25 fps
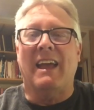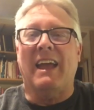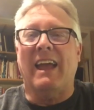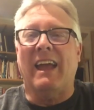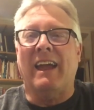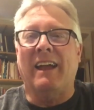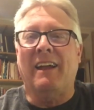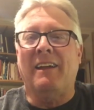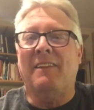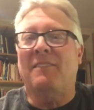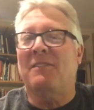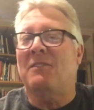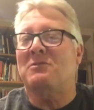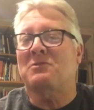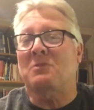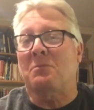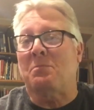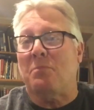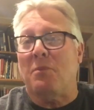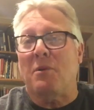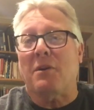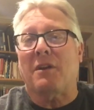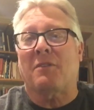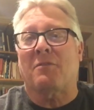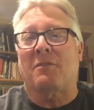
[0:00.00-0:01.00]
And there's a
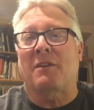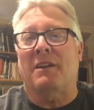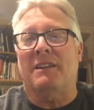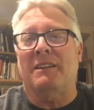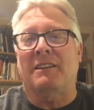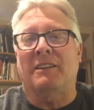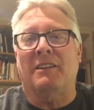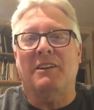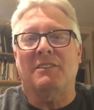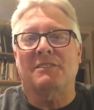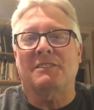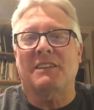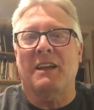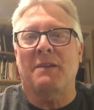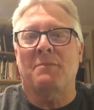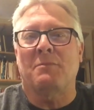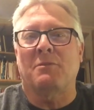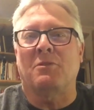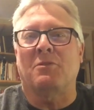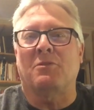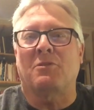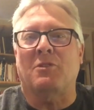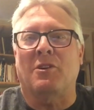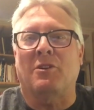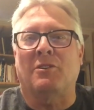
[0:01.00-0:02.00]
book written a long time
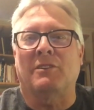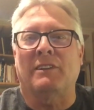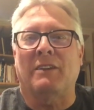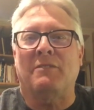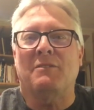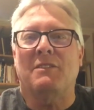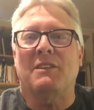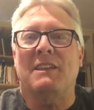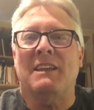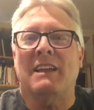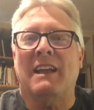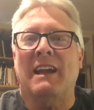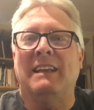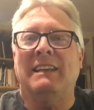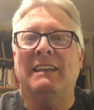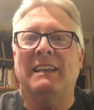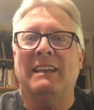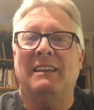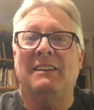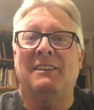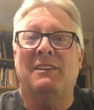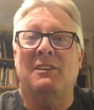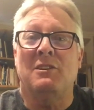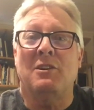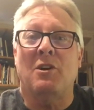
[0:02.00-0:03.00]
ago called Everything I
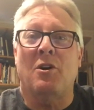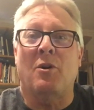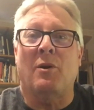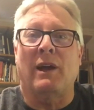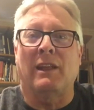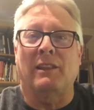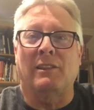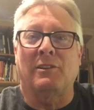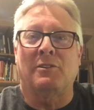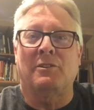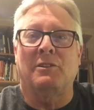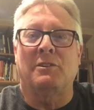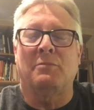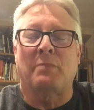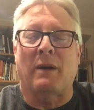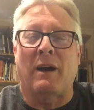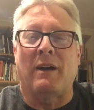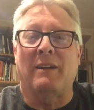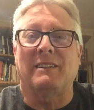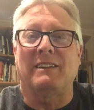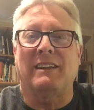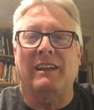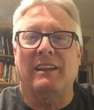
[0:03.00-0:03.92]
Needed to Know I Learned About in